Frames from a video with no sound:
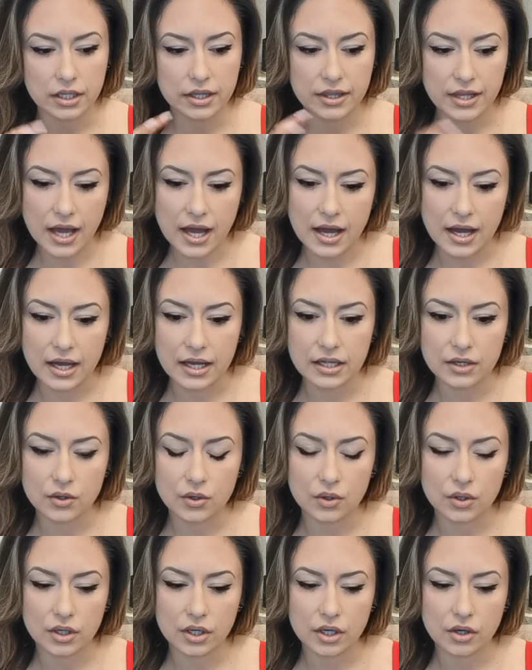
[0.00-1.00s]
that
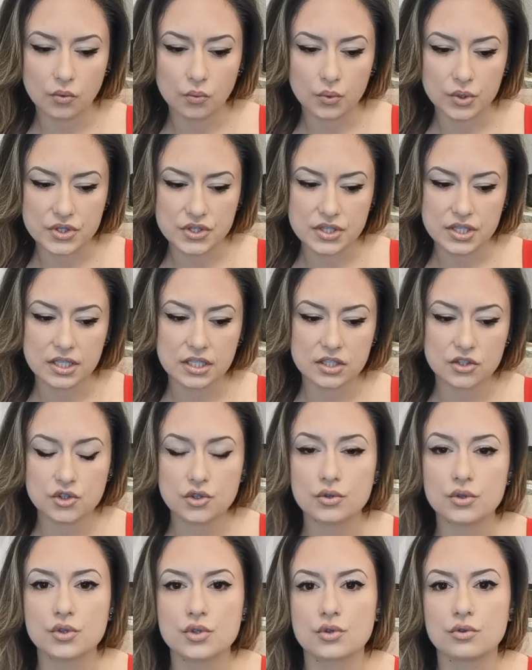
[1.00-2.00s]
was the
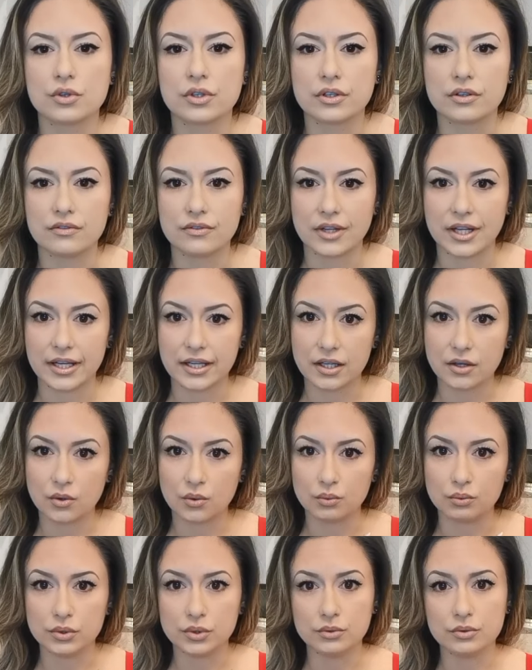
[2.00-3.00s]
initial sort of like
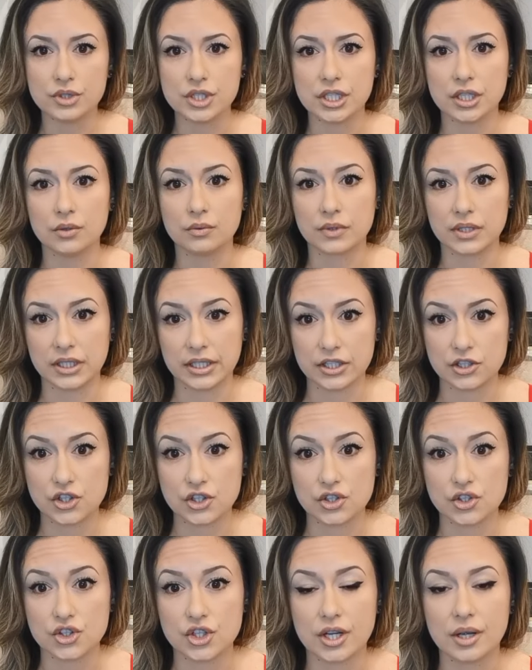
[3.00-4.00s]
wounding
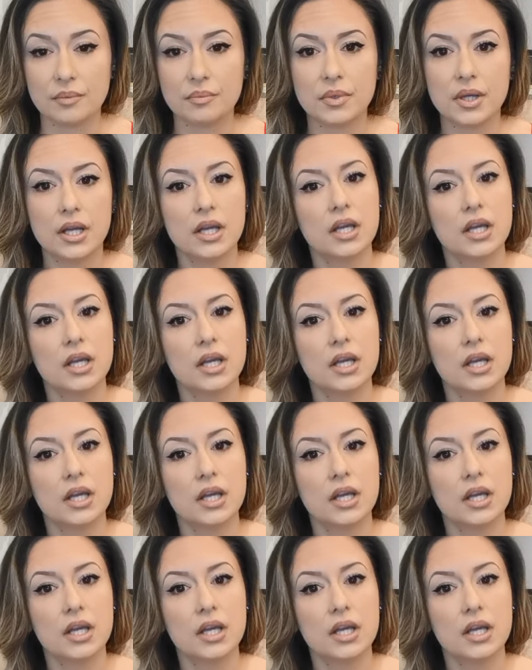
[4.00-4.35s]
relationship.